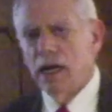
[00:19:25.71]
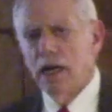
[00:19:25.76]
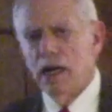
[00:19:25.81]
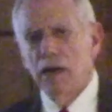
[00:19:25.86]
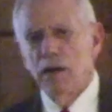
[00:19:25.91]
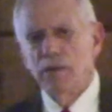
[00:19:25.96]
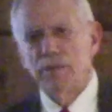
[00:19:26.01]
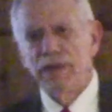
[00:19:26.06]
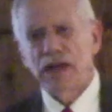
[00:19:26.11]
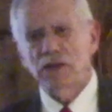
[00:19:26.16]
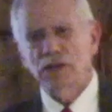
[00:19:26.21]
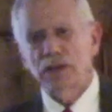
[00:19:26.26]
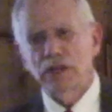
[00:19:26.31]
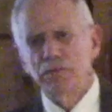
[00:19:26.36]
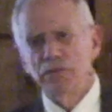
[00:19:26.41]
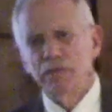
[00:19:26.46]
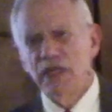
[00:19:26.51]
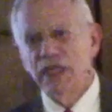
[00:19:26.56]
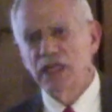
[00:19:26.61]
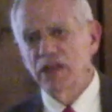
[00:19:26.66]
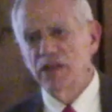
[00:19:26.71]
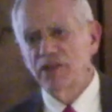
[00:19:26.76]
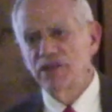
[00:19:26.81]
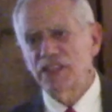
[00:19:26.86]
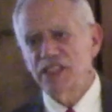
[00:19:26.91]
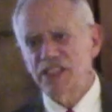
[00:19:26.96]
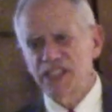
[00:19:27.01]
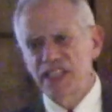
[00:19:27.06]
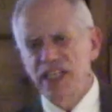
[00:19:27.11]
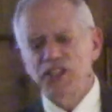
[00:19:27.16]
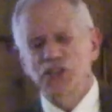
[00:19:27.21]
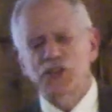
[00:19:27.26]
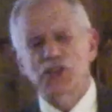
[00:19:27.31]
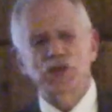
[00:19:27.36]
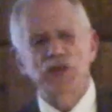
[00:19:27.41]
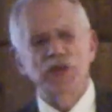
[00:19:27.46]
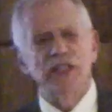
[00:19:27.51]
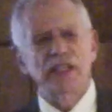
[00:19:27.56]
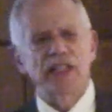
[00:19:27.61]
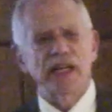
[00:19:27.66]
About the middle of the
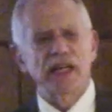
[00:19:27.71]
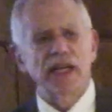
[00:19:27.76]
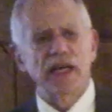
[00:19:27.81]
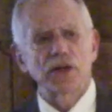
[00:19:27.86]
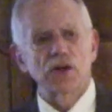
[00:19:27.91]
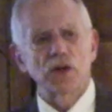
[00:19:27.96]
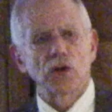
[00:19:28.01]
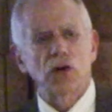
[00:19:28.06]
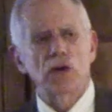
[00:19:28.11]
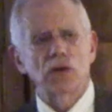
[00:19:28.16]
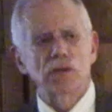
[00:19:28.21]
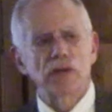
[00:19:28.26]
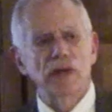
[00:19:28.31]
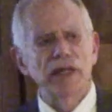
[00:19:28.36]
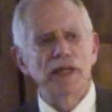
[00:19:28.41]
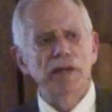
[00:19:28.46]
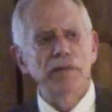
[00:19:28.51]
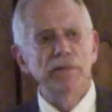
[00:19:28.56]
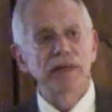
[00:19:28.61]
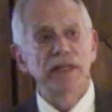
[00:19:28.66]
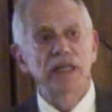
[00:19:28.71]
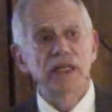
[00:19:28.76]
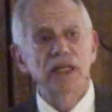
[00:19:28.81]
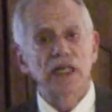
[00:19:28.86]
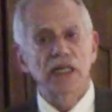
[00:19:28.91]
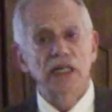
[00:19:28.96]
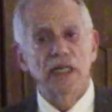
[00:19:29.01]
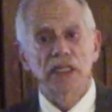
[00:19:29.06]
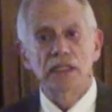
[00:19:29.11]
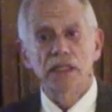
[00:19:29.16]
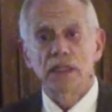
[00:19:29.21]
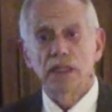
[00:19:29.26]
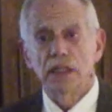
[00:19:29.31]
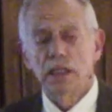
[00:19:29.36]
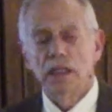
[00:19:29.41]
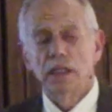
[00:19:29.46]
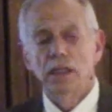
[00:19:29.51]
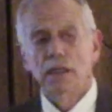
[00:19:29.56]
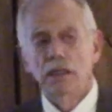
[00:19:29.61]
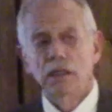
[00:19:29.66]
century, they had already
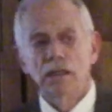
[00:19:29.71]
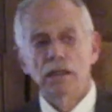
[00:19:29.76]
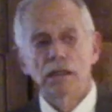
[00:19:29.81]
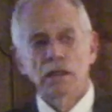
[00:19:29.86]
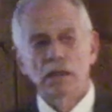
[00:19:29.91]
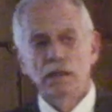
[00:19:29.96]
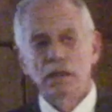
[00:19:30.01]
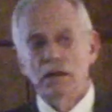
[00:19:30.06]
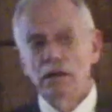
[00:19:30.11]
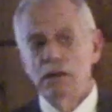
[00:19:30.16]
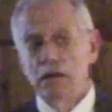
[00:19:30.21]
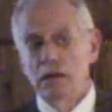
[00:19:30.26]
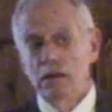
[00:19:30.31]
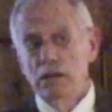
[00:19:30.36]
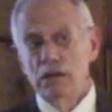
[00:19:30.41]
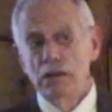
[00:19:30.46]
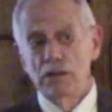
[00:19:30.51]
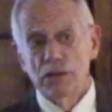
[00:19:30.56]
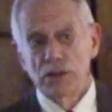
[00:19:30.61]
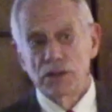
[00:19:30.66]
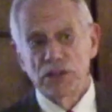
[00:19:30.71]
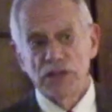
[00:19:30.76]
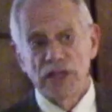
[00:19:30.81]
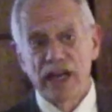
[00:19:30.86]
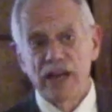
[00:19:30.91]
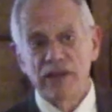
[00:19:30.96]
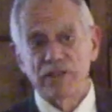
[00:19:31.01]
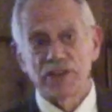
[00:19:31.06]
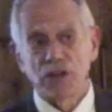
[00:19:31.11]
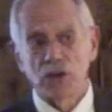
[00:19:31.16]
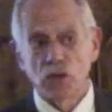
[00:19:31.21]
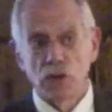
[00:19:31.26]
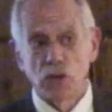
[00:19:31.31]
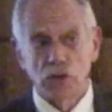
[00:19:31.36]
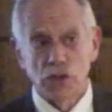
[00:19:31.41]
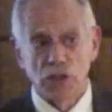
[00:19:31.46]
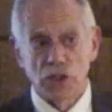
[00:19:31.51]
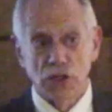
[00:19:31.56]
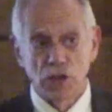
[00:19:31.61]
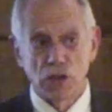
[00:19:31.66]
begun to have their
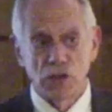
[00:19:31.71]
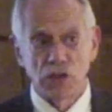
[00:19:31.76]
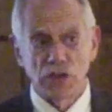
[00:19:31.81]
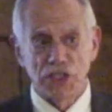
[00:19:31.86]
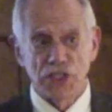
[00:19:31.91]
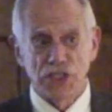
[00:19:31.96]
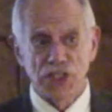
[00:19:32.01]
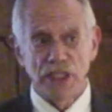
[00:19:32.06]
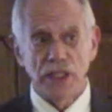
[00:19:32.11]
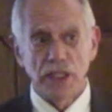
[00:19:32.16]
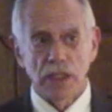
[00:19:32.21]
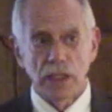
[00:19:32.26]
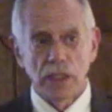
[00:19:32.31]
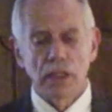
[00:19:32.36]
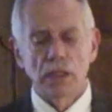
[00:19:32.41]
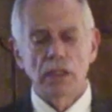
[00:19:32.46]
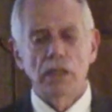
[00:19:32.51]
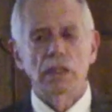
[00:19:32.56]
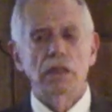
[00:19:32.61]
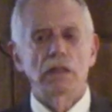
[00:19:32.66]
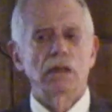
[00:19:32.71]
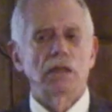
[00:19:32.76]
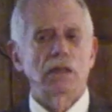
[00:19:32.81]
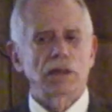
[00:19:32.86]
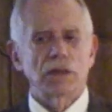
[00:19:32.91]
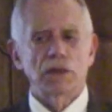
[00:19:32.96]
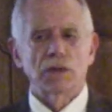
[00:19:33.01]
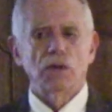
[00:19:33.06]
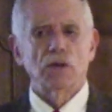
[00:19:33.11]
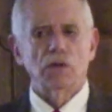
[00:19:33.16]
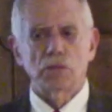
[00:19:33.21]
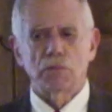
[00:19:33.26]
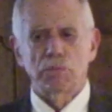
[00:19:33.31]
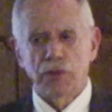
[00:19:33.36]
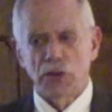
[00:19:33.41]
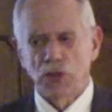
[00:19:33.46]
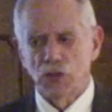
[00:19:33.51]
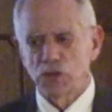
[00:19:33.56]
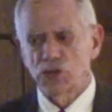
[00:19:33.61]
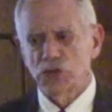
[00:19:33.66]
own currency, their own
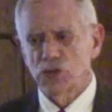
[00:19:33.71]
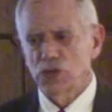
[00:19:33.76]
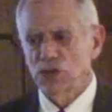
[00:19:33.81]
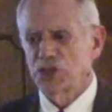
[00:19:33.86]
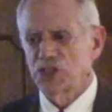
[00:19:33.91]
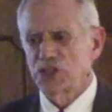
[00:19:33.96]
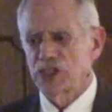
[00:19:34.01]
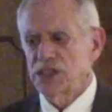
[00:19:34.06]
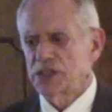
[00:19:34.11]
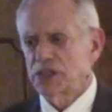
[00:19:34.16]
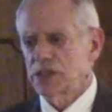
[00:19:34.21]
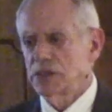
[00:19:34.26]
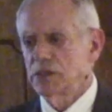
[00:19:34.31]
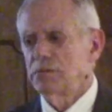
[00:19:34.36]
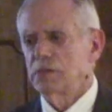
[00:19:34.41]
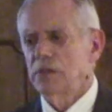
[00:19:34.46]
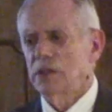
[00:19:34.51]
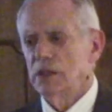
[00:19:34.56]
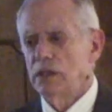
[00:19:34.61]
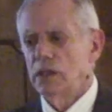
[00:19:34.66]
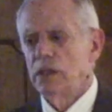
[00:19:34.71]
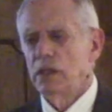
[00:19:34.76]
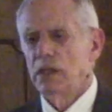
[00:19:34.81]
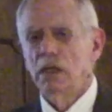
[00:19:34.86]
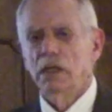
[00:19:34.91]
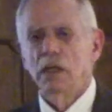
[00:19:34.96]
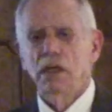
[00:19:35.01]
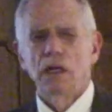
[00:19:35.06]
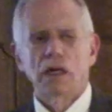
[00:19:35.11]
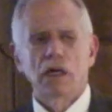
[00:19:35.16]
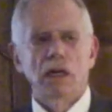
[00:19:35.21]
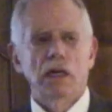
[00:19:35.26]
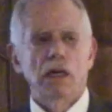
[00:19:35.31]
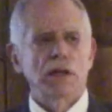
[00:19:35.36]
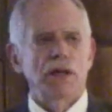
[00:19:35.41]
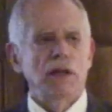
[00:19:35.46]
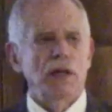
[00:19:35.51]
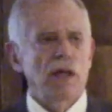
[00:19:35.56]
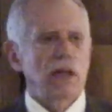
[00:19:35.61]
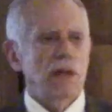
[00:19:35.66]
postal system.
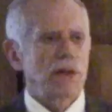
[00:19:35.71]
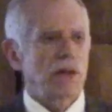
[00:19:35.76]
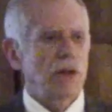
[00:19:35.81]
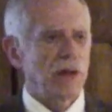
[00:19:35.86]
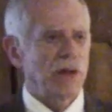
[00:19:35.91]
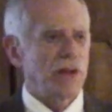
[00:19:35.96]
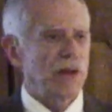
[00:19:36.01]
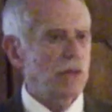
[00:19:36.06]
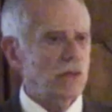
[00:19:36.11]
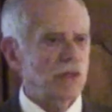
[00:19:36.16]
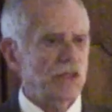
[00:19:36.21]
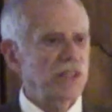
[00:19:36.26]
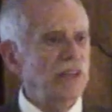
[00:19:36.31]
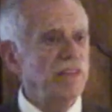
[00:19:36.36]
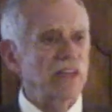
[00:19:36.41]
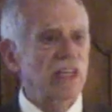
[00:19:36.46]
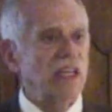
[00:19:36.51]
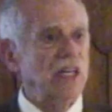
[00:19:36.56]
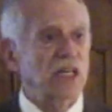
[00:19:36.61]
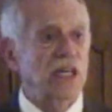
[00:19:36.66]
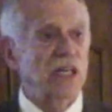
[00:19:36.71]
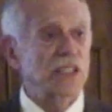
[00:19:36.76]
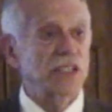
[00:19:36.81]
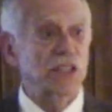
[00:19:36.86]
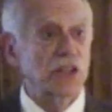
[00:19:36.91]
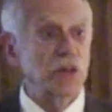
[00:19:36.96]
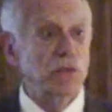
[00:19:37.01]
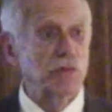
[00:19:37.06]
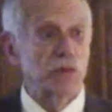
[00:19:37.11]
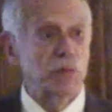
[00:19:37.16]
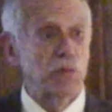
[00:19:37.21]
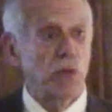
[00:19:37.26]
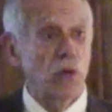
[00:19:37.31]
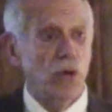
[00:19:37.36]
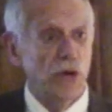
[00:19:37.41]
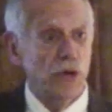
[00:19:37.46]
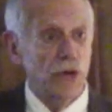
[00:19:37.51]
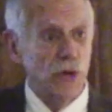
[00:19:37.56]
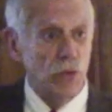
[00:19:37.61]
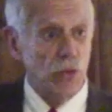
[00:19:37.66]
There was even a customs
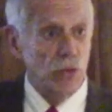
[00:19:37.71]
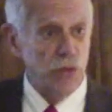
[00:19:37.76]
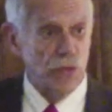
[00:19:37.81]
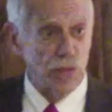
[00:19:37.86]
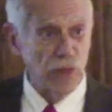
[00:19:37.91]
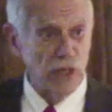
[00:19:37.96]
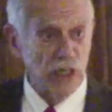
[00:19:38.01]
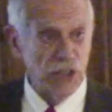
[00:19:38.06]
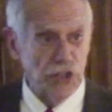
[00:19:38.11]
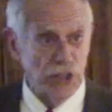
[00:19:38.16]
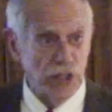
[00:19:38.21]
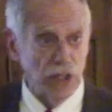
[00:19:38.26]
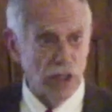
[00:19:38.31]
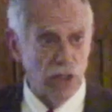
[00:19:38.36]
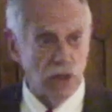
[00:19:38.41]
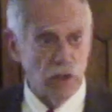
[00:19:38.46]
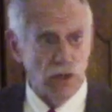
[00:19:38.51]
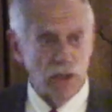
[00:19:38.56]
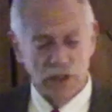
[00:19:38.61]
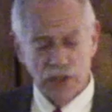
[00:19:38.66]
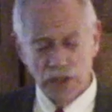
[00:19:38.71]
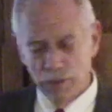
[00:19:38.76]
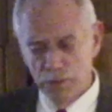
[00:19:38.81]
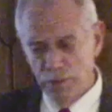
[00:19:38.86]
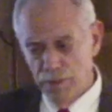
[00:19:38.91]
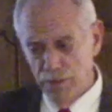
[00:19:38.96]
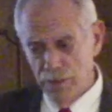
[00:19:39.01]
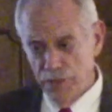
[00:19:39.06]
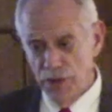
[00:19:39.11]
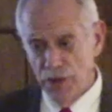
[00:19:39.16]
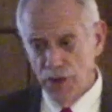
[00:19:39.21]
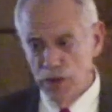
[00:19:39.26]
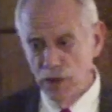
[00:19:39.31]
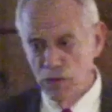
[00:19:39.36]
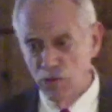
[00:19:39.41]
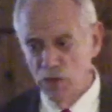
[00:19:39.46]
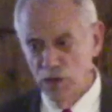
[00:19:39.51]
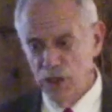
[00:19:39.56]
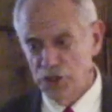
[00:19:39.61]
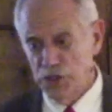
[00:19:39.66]
border with Russia along the, the
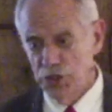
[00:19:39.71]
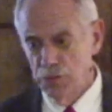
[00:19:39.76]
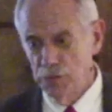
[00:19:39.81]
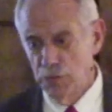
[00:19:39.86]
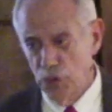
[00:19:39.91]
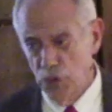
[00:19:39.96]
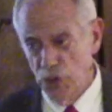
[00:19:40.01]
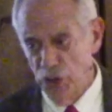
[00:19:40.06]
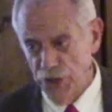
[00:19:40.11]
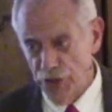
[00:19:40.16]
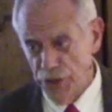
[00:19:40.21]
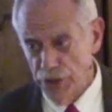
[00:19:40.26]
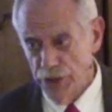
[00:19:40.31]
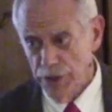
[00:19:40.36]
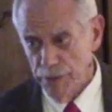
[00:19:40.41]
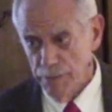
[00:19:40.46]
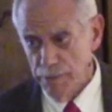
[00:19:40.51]
Russian border.